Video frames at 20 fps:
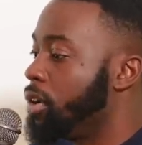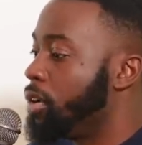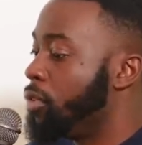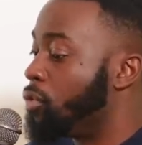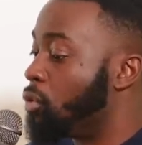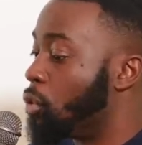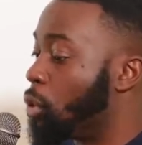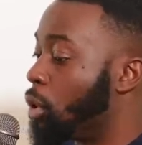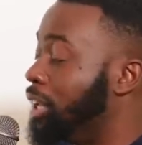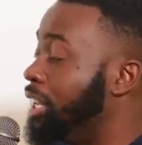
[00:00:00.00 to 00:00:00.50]

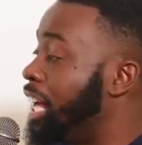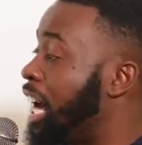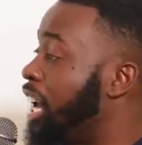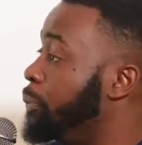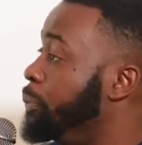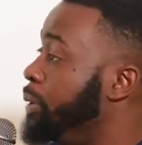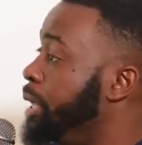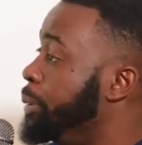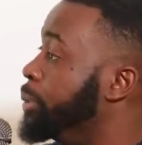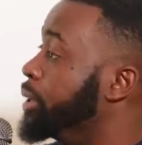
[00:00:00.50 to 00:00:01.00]
for a lot
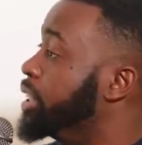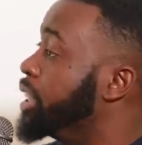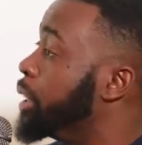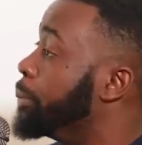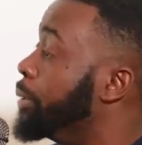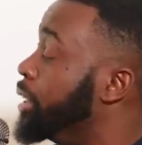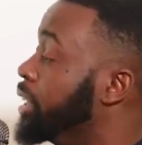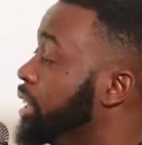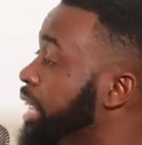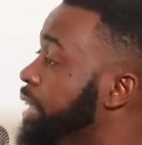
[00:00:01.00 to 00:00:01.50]
of people, their
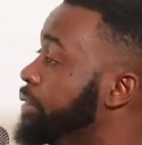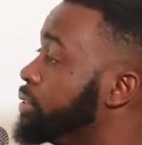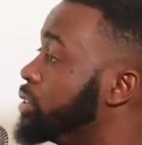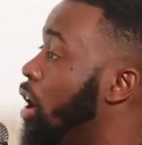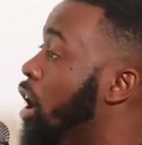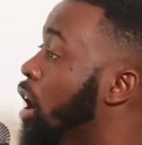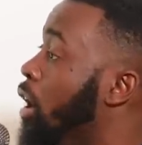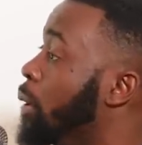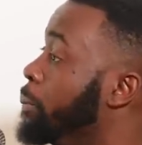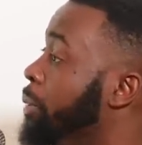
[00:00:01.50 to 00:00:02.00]
beliefs
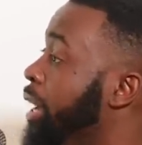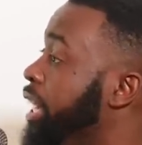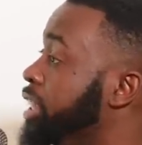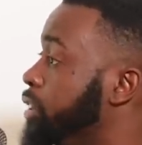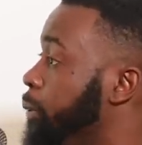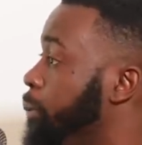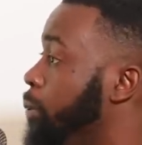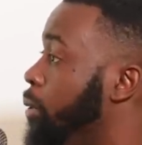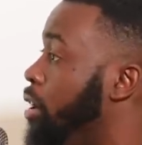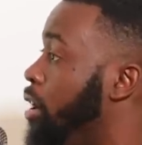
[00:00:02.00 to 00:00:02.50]
are based
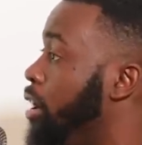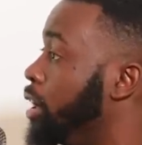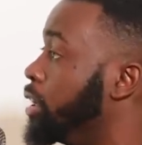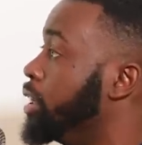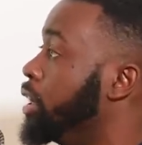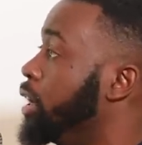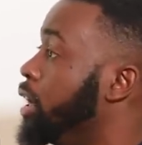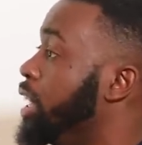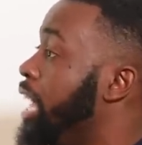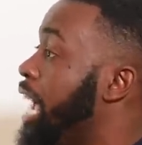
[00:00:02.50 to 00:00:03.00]
upon
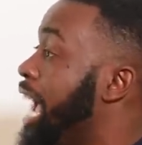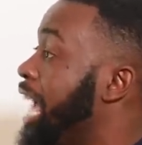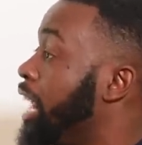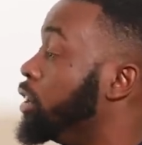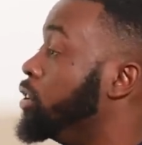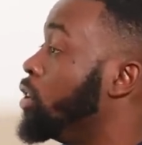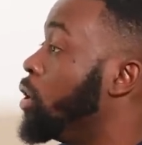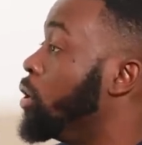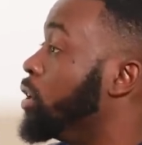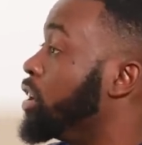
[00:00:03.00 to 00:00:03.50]

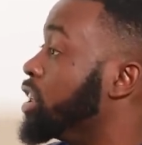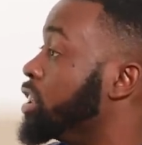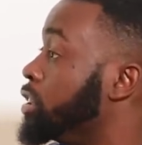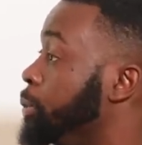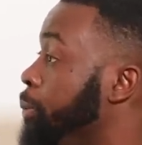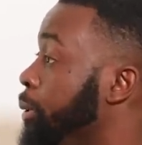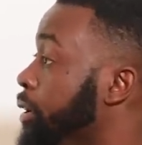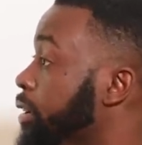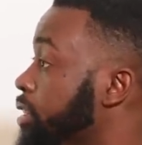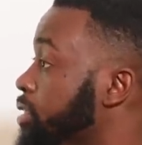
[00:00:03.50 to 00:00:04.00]
anecdotal
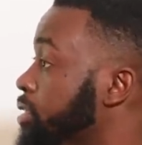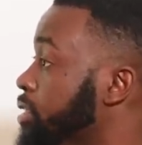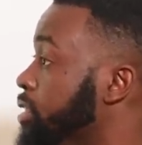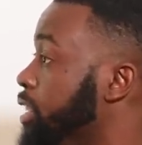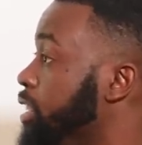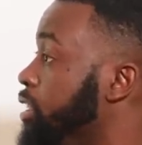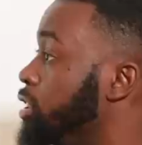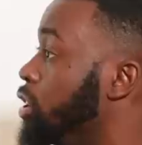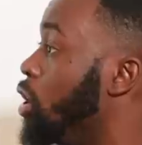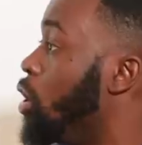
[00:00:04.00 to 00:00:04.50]

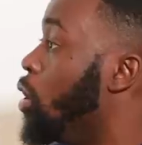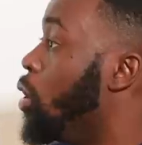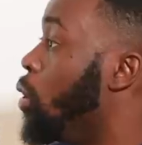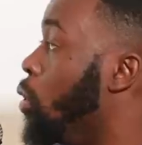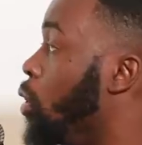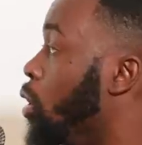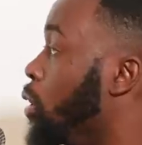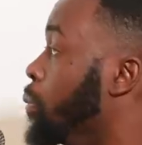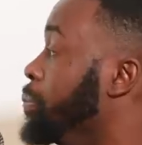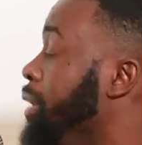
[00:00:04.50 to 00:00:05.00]
experiences
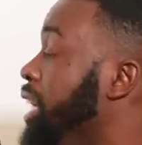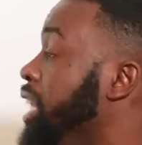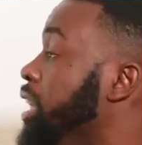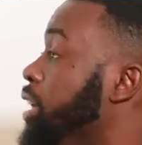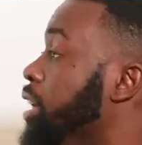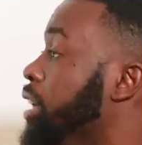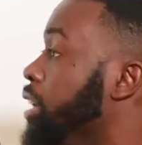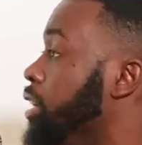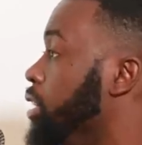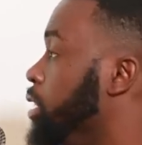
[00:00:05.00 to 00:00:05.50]
or
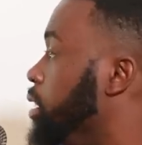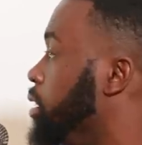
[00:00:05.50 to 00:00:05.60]
media